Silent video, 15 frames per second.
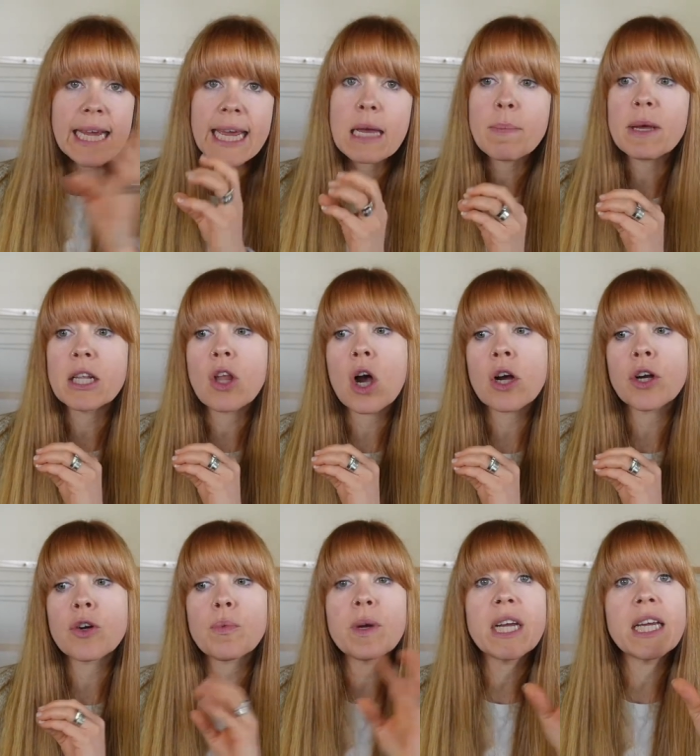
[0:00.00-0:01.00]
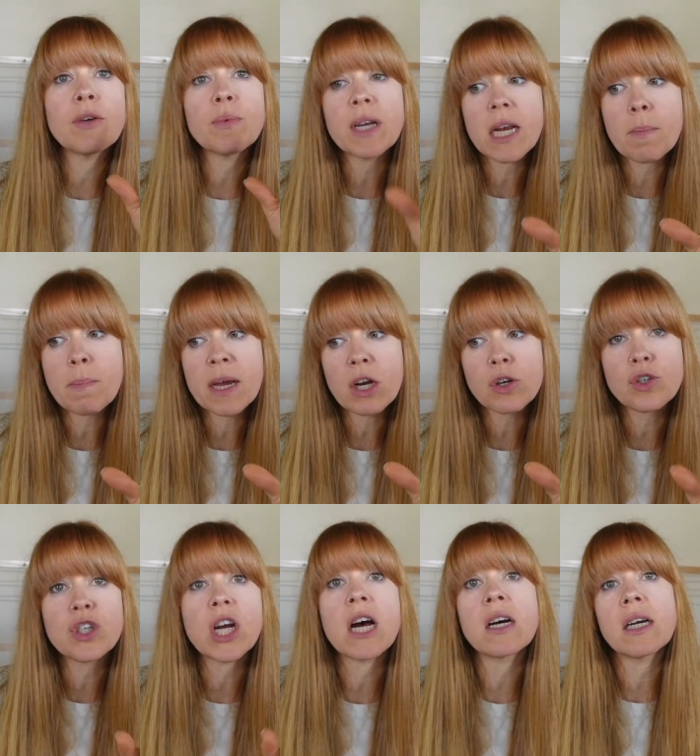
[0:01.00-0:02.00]
take a bit longer to read, read a bigger
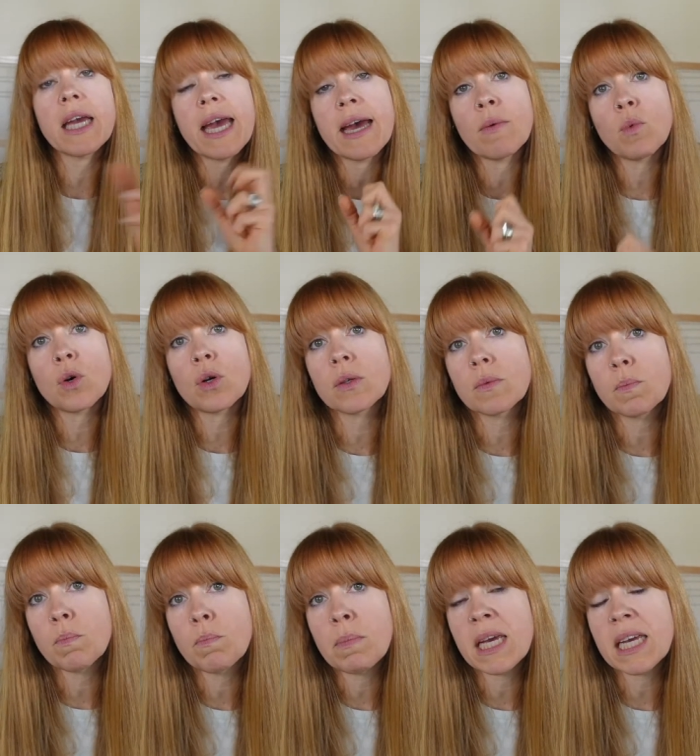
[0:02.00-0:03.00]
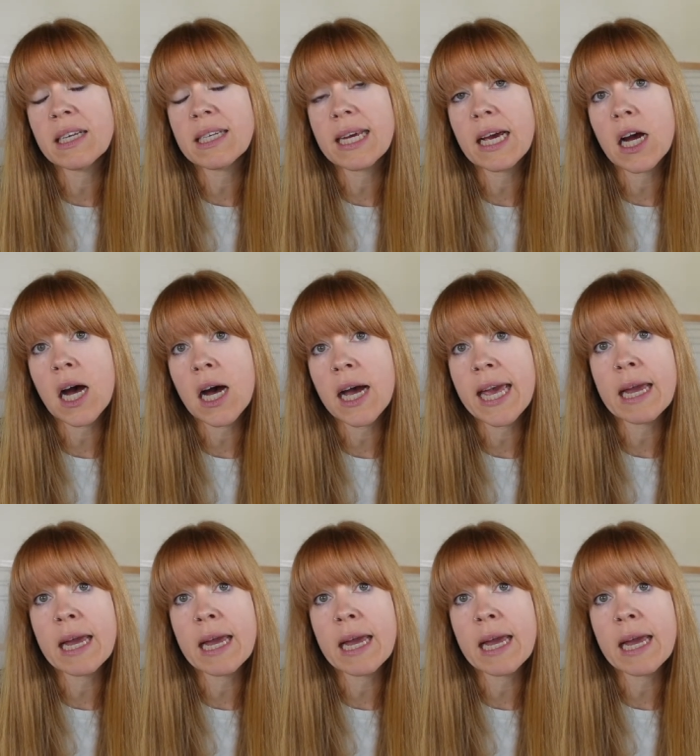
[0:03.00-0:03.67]
chunk, and we'll meet uh,